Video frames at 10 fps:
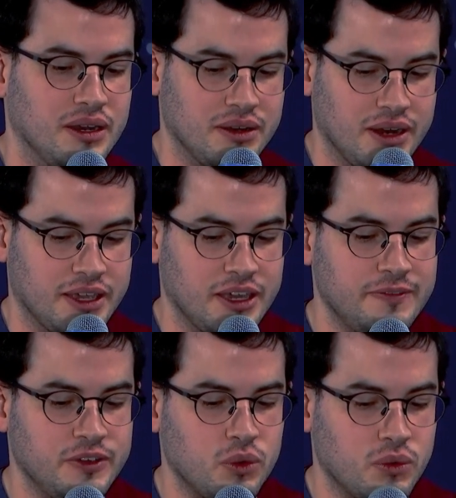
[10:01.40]
Like if
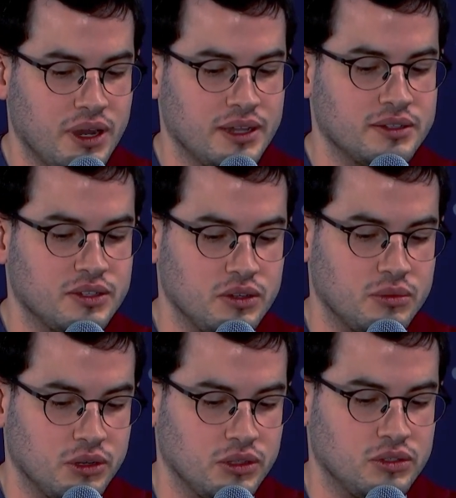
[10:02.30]
you want your
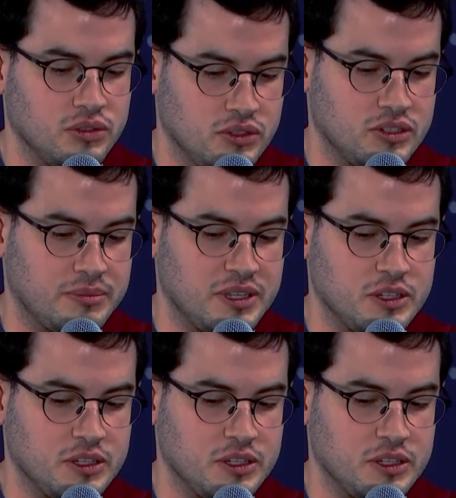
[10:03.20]
model to do something